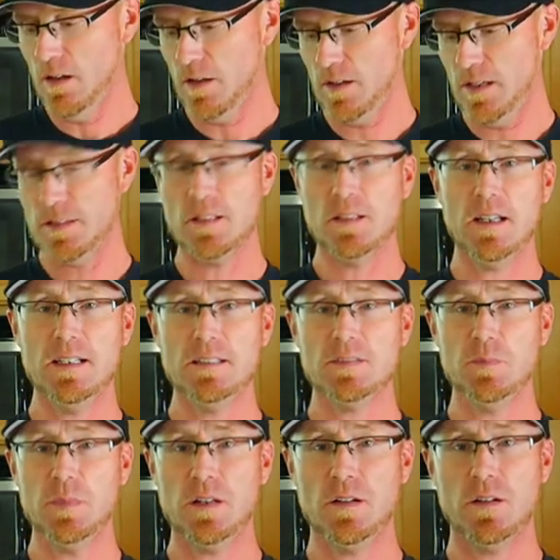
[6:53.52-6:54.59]
All right, the lights
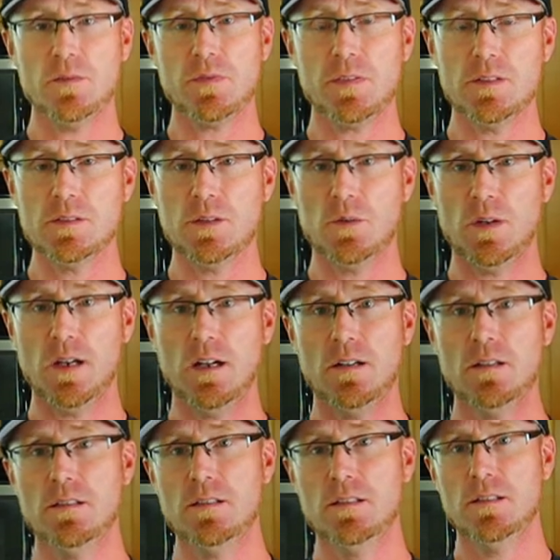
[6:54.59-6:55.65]
have been on for a little
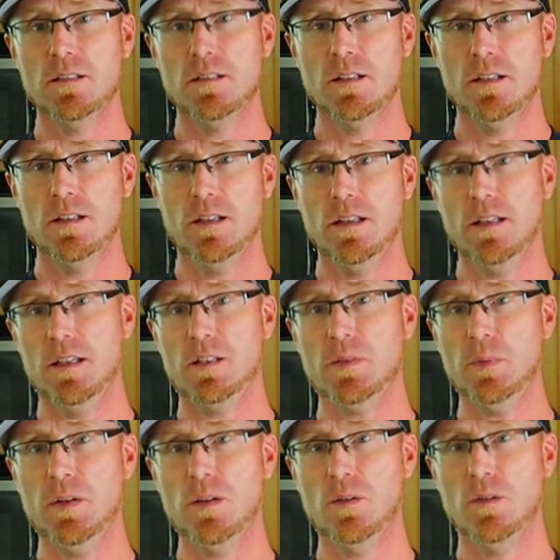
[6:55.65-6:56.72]
while. It's
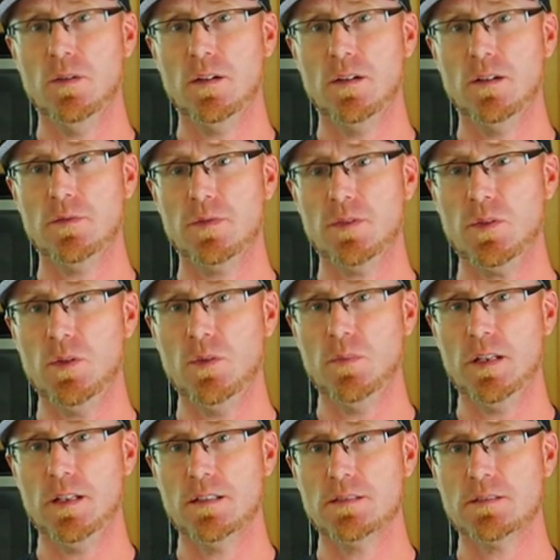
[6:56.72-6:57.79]
been going on for two
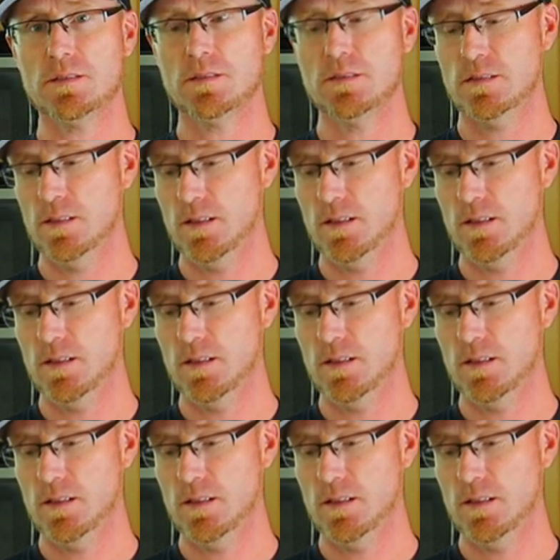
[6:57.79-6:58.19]
minutes.